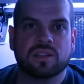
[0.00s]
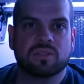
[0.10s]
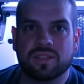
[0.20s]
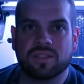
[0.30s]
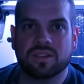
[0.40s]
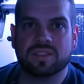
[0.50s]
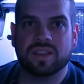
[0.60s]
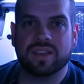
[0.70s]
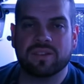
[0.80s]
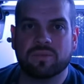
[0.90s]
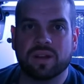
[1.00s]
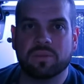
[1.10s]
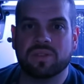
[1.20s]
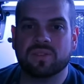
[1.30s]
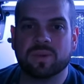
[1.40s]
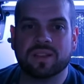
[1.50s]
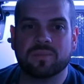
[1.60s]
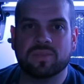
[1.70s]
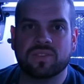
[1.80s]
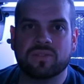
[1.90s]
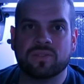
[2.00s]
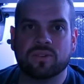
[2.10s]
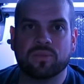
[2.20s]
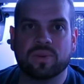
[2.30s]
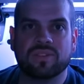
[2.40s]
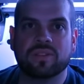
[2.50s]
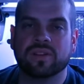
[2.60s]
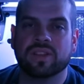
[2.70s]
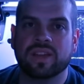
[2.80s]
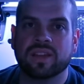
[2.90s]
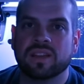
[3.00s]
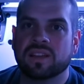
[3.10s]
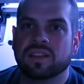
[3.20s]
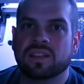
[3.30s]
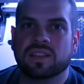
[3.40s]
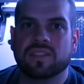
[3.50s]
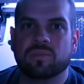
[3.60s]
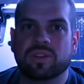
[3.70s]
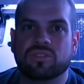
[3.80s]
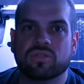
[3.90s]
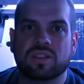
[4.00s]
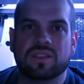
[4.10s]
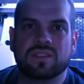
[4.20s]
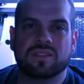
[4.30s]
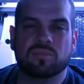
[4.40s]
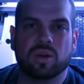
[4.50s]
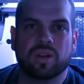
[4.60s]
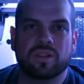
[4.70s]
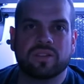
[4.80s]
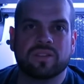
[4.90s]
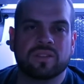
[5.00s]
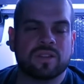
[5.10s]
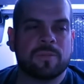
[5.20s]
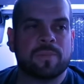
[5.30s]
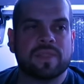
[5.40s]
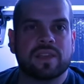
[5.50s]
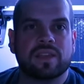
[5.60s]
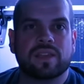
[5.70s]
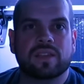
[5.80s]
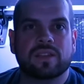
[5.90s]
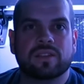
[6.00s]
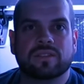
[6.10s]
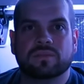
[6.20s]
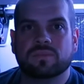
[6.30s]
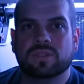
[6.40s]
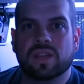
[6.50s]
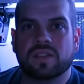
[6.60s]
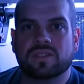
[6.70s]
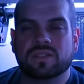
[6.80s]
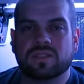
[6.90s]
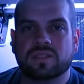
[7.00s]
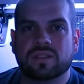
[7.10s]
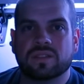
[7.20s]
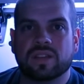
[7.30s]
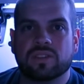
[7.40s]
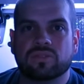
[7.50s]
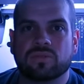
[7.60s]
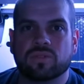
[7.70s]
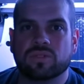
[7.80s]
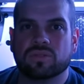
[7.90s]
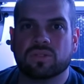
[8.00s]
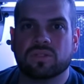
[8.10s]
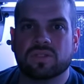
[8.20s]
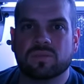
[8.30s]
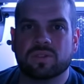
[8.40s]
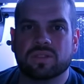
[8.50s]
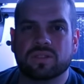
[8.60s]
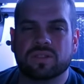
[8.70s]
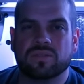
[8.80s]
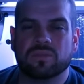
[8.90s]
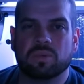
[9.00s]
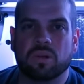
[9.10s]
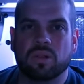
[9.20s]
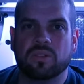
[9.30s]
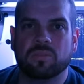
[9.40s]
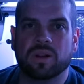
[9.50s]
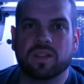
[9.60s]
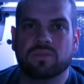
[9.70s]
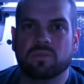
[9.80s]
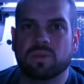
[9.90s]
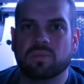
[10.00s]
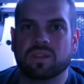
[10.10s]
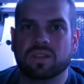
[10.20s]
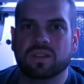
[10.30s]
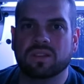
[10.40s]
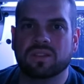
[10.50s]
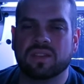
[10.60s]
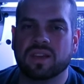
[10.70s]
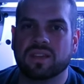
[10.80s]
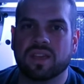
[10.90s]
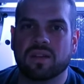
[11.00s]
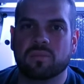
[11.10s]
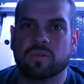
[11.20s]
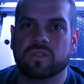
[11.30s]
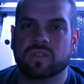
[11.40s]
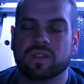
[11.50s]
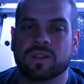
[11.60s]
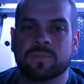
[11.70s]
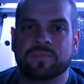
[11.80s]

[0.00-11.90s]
It looks like what I would expect the Pacific Northwest to look like. Lots of big trees and moss, and yeah, it's just a National Forest road. There's a bunch of different pull-out spots where people can tent camp mostly.